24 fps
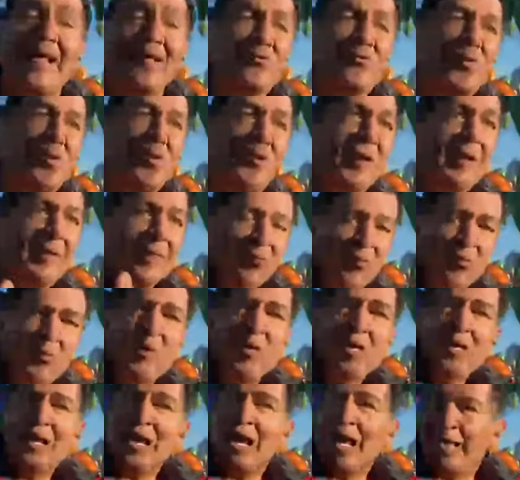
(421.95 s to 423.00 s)
what
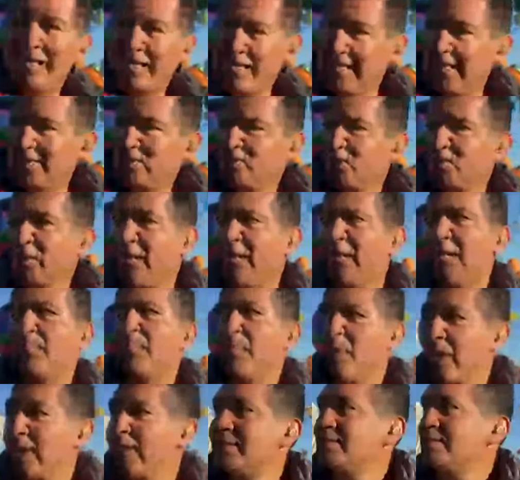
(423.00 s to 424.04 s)
we got yesterday, and it
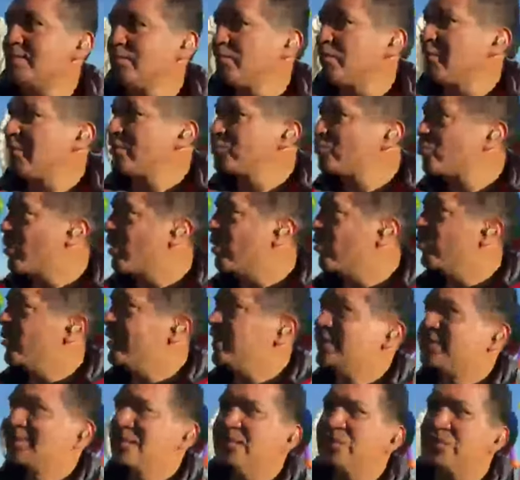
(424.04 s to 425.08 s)
brought in some pretty strong
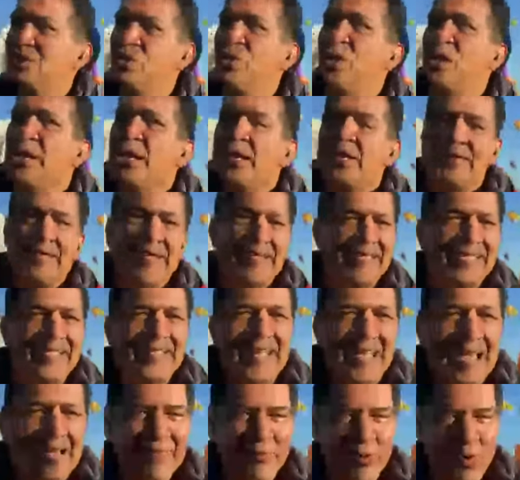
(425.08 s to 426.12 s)
winds, and so they didn't
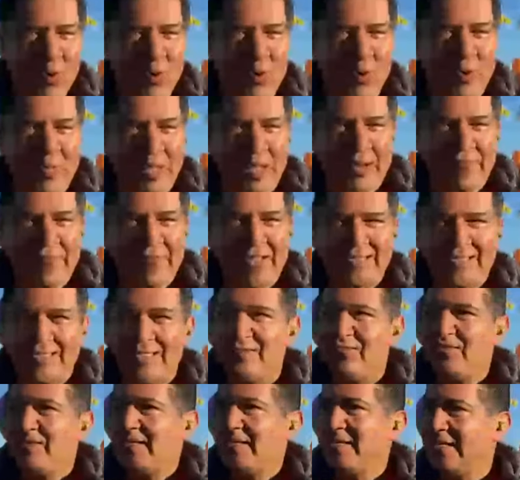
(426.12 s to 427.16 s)
have a whole lot of
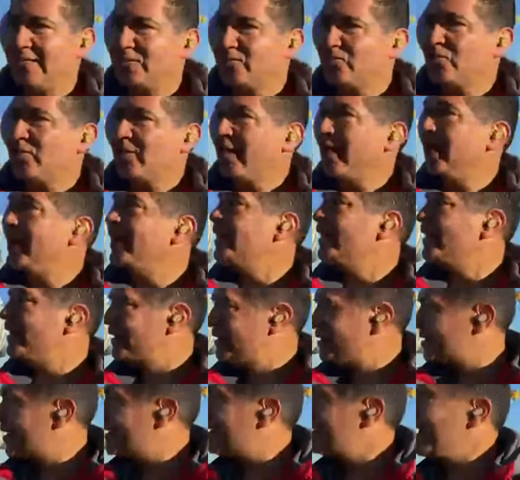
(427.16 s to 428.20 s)
activity yesterday.
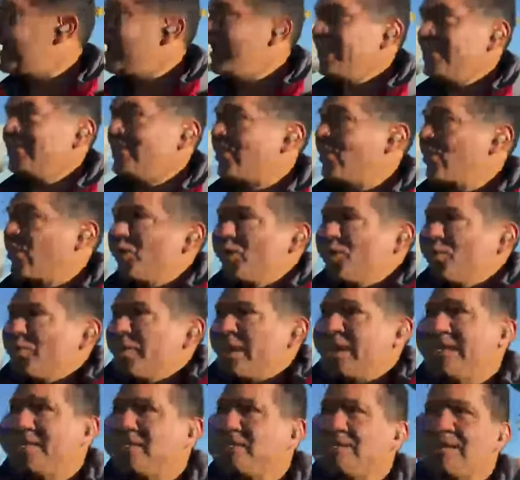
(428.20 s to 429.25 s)
Today though,
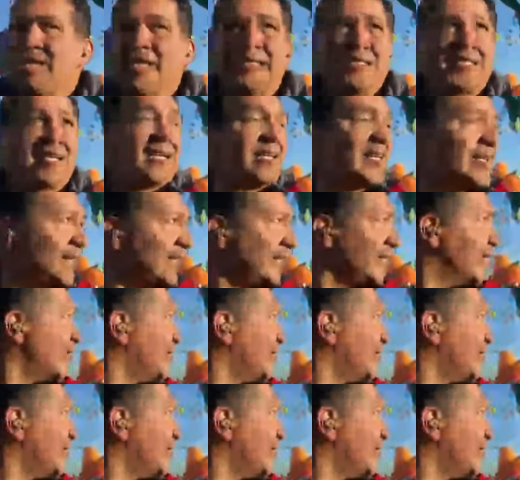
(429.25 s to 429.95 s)
it's it's clear